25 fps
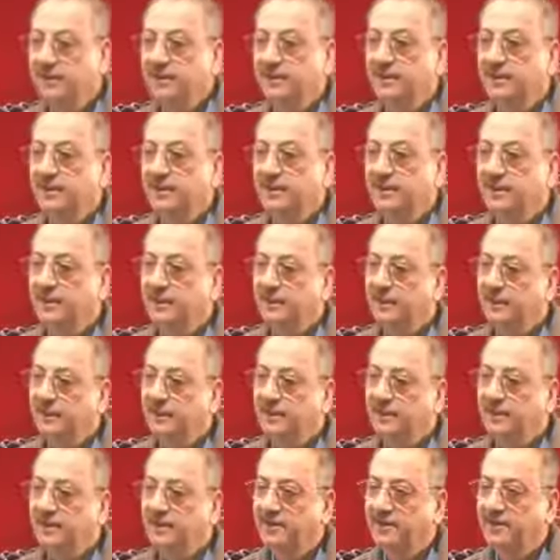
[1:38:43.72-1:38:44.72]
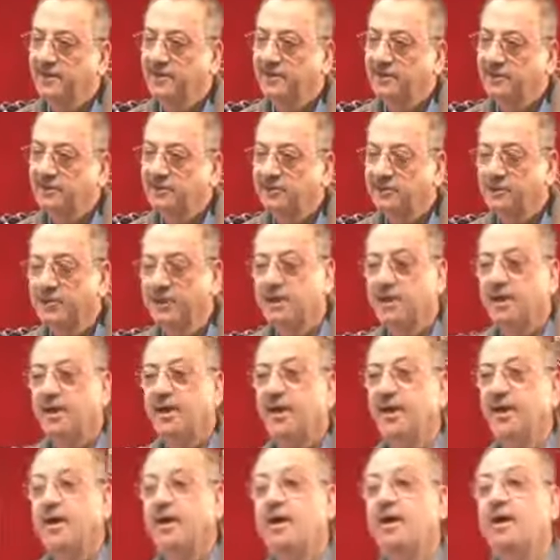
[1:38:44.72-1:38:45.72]
the lady teacher say?
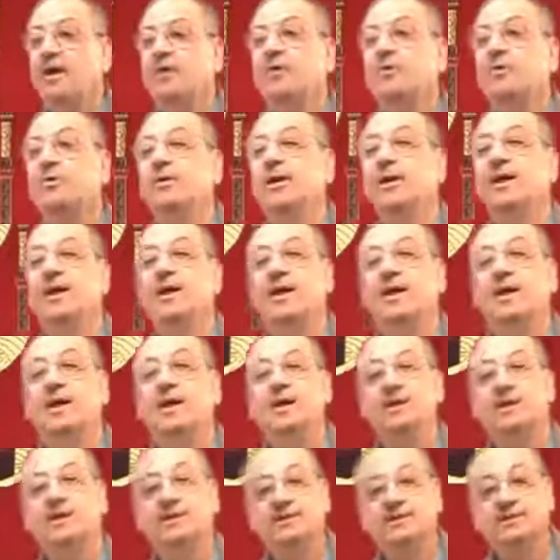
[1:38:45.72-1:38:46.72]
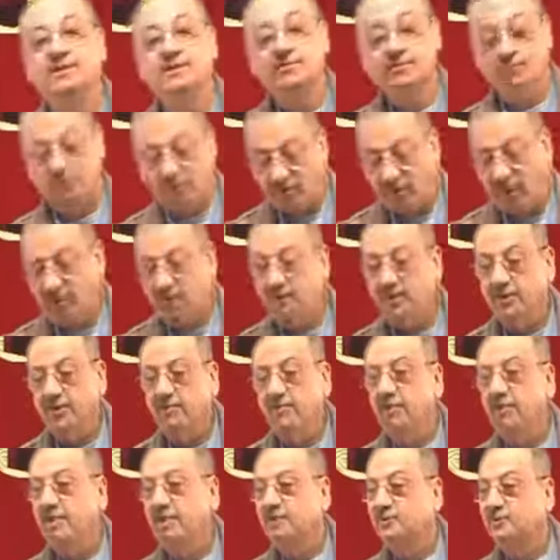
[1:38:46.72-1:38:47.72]
Ha'ulai
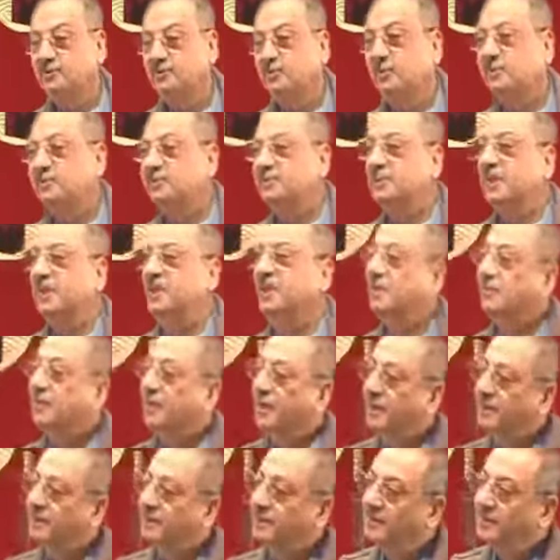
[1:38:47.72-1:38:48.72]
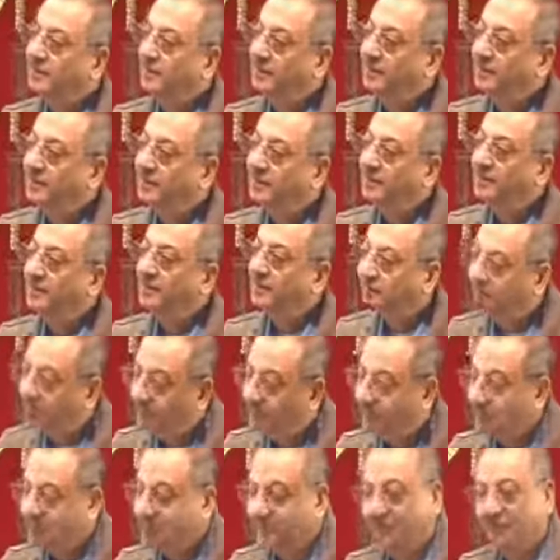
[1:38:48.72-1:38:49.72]
talibatu. What is ha'ulai?
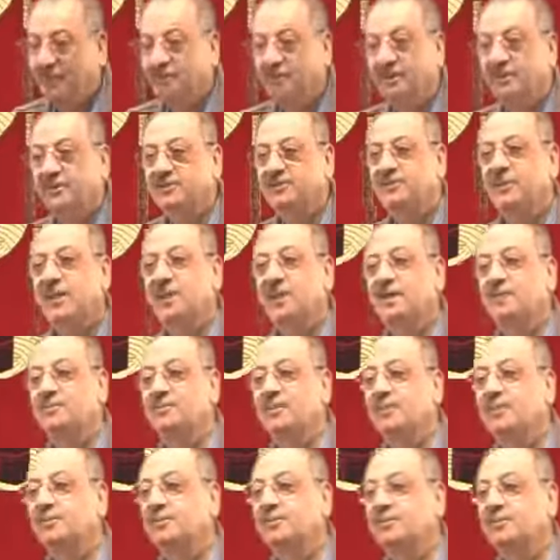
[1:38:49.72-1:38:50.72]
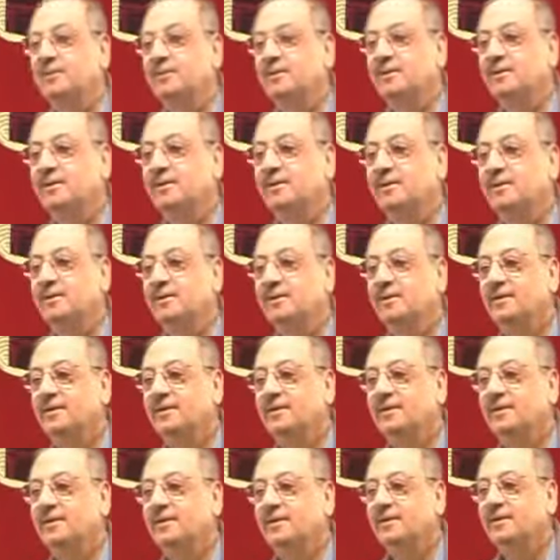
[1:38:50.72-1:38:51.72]
Muftada. What is talibatu?
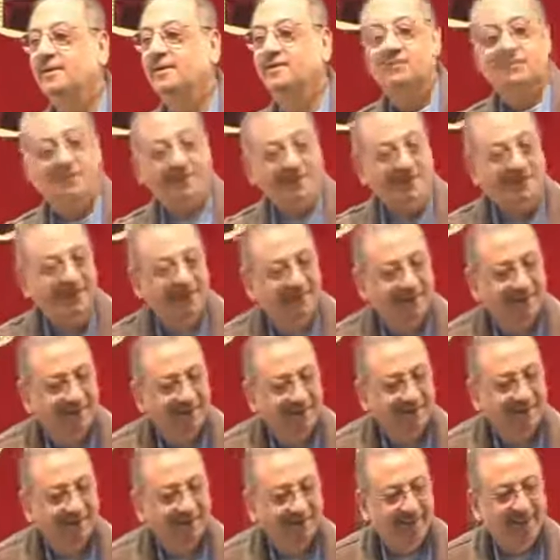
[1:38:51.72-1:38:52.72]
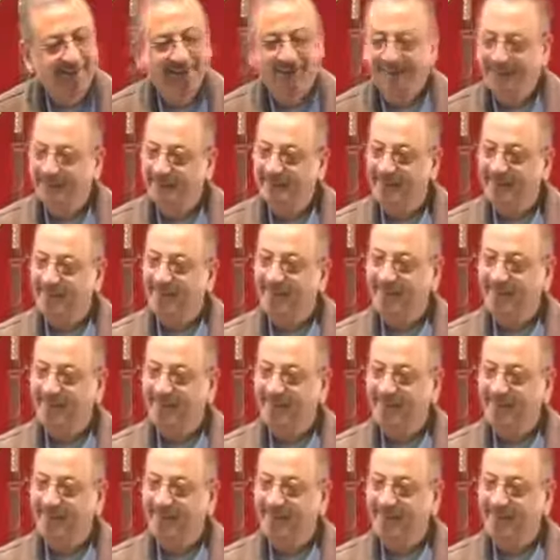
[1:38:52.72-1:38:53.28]
Badal. Remember?